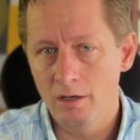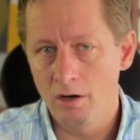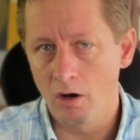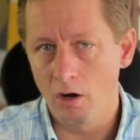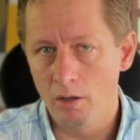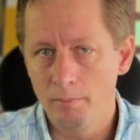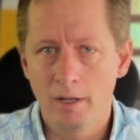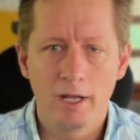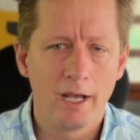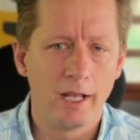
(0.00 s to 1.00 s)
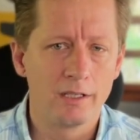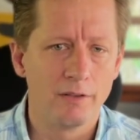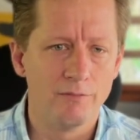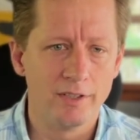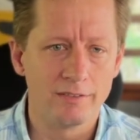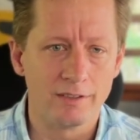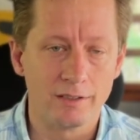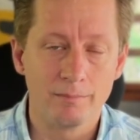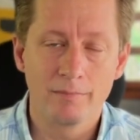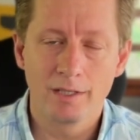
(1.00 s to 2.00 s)
calm, and
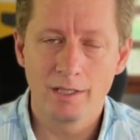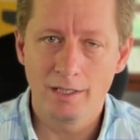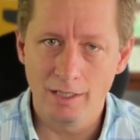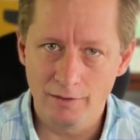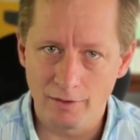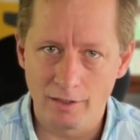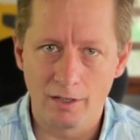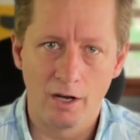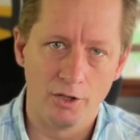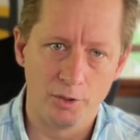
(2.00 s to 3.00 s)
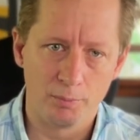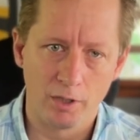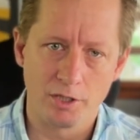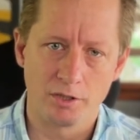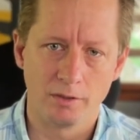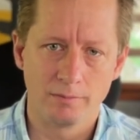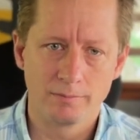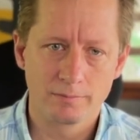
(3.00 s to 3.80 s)
convincing, even under pressure.